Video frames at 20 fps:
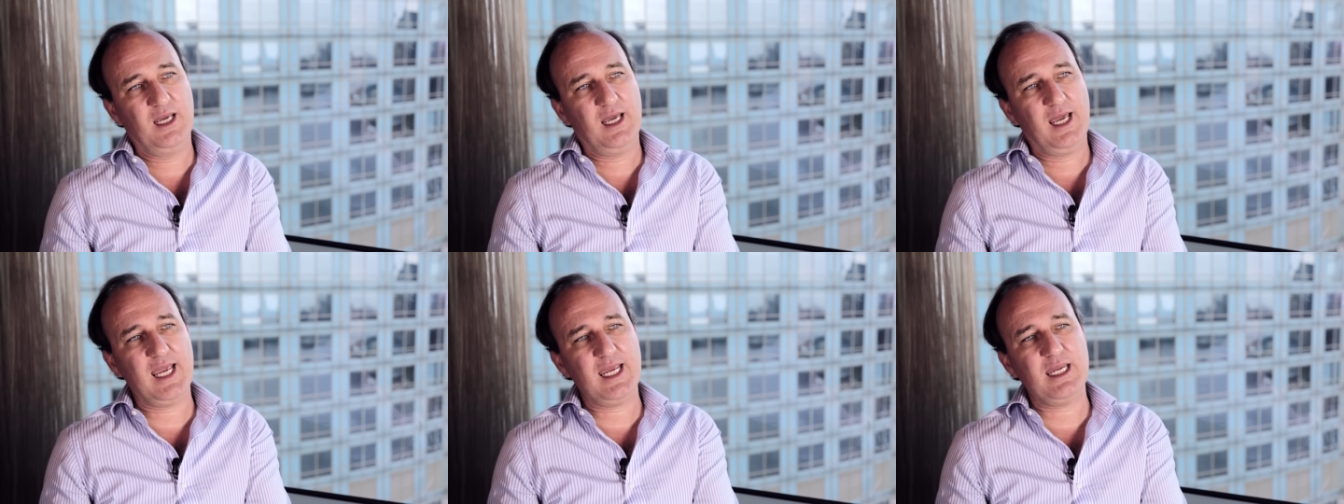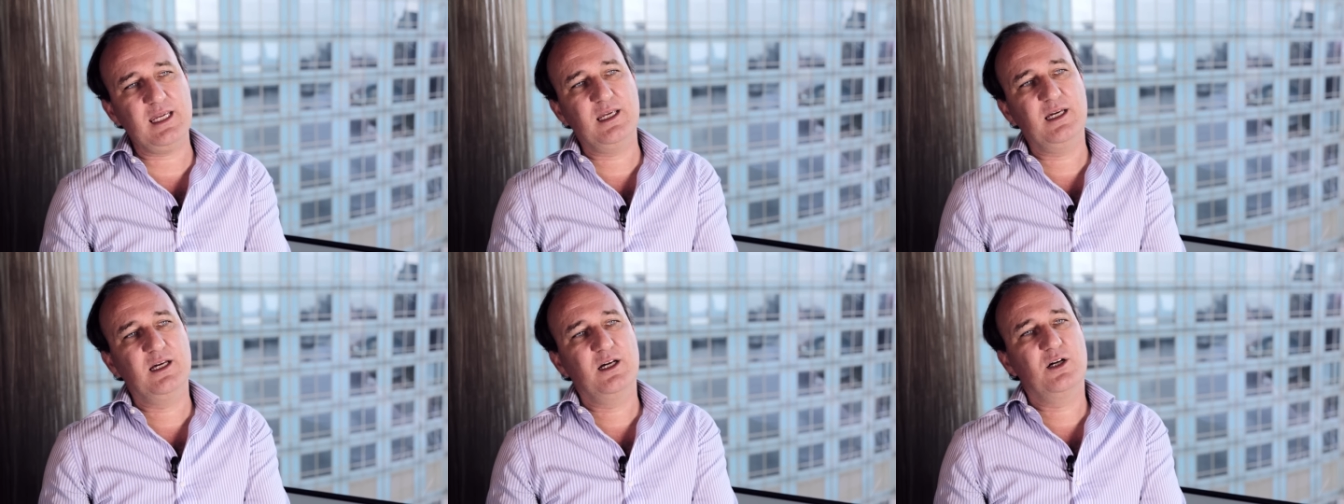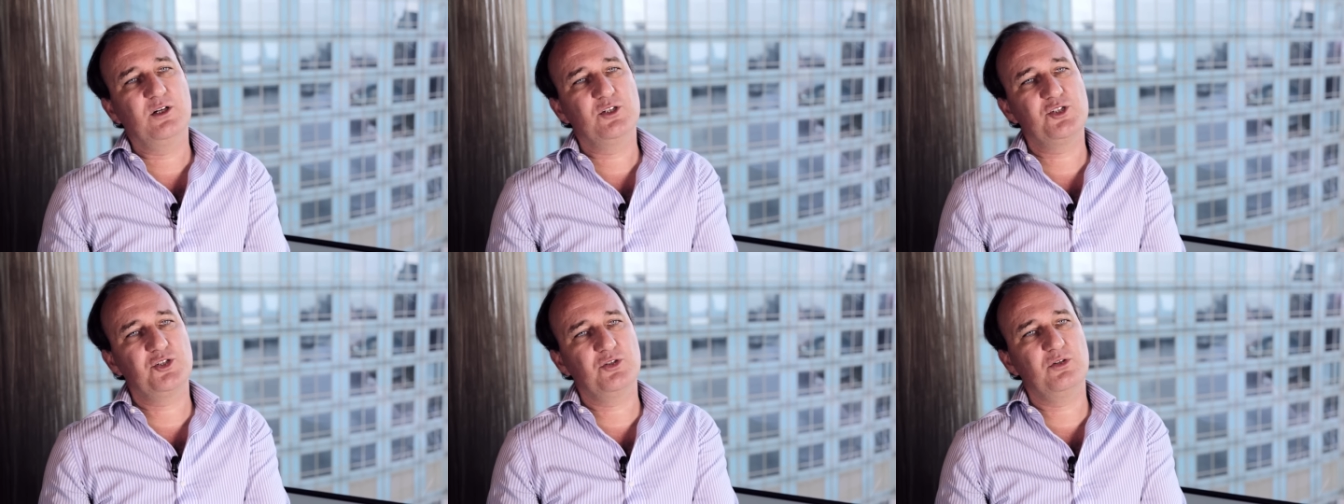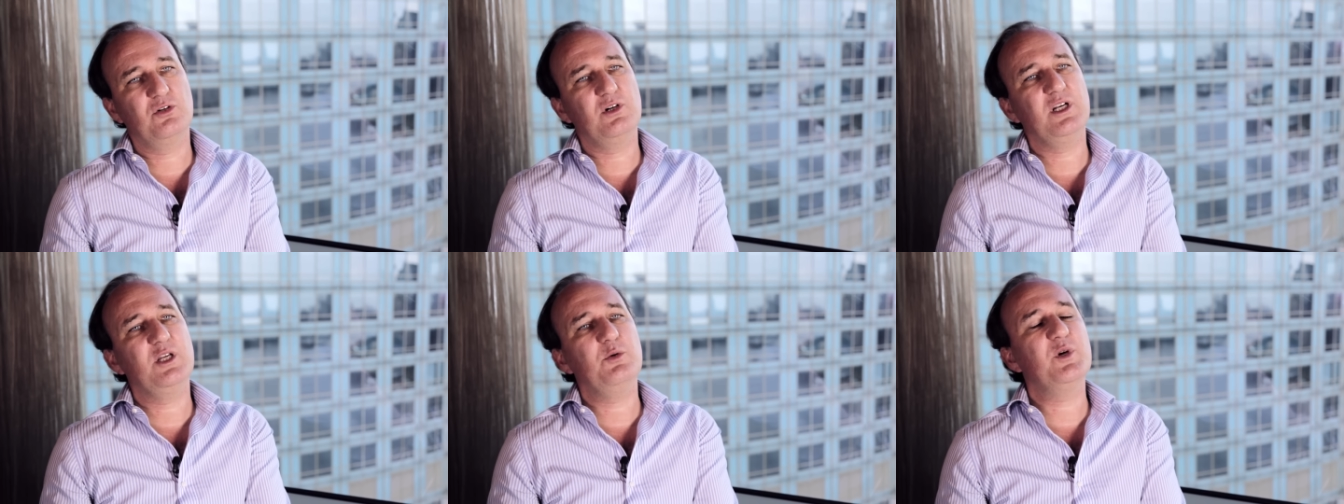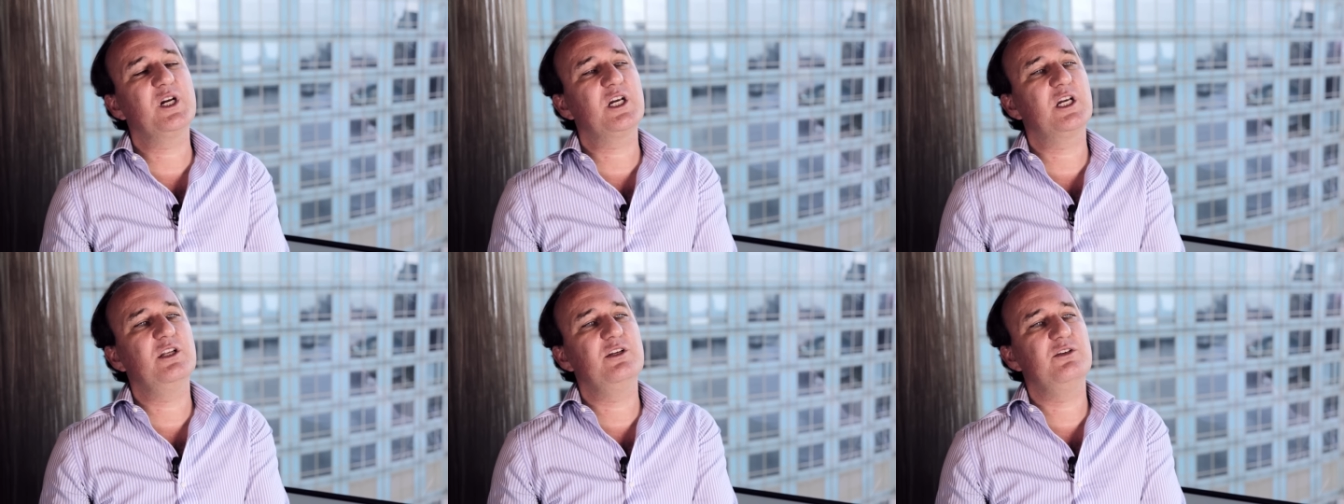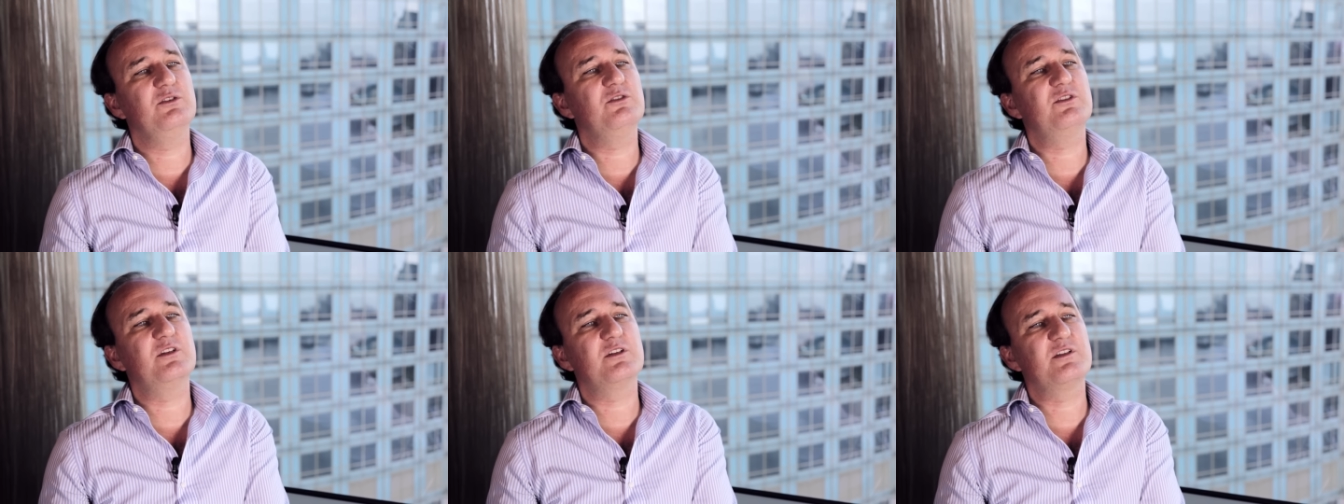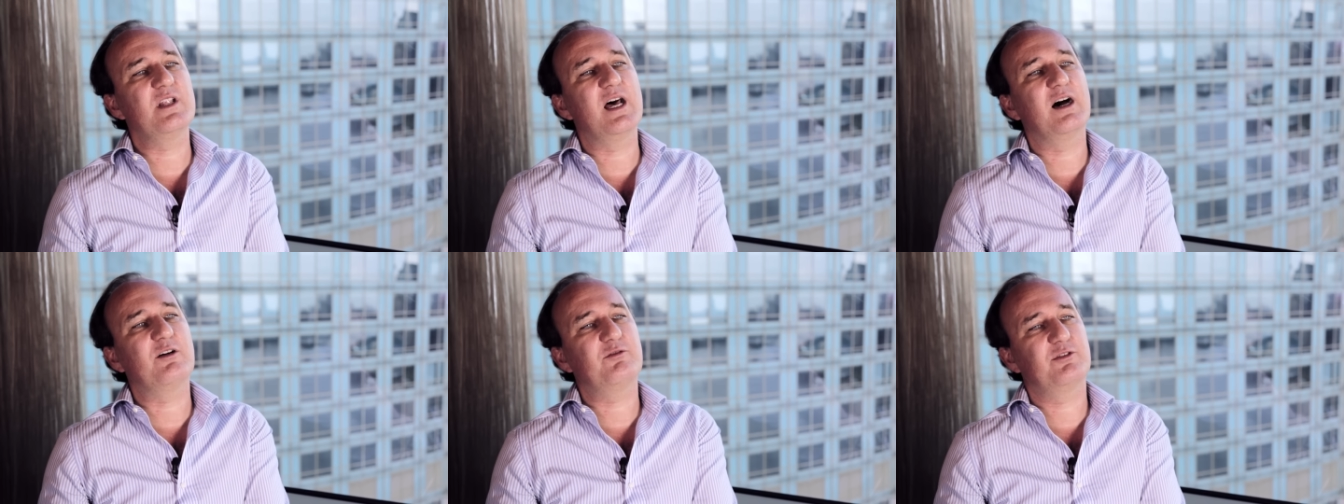hey, surely we can use
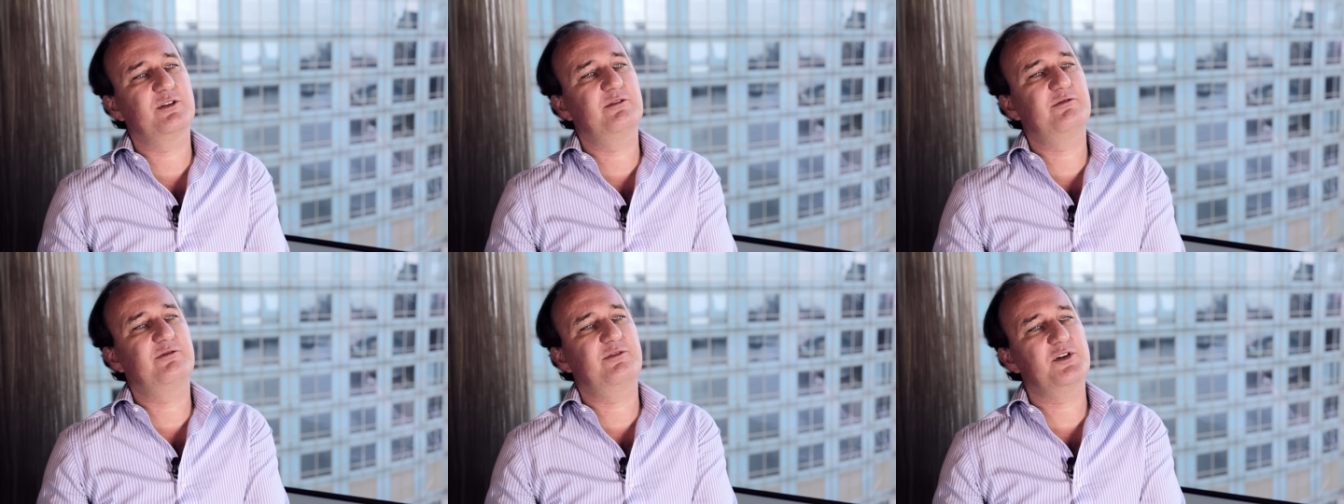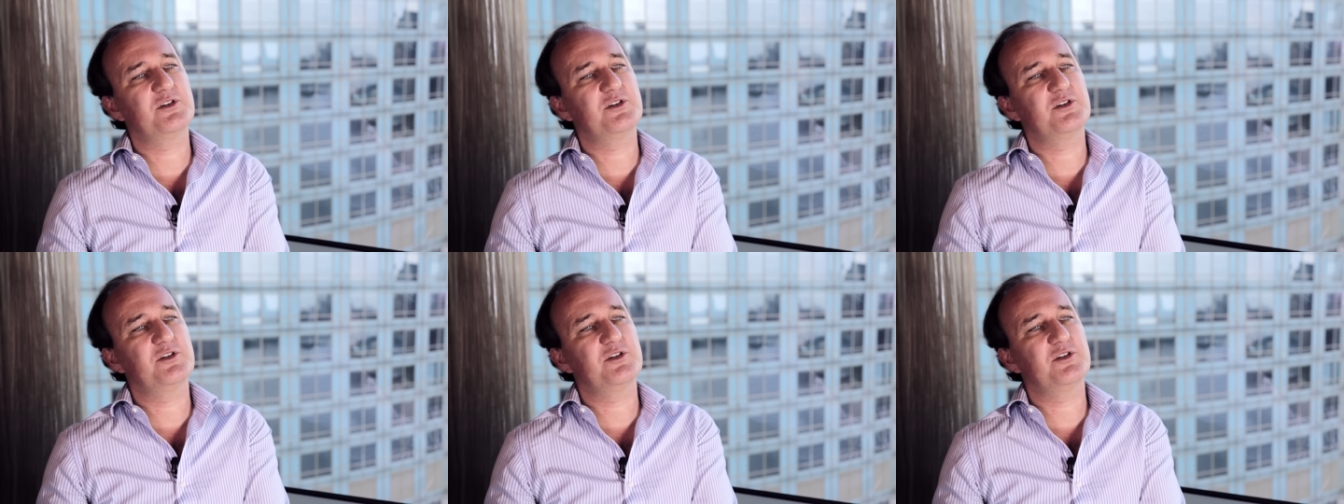this now for the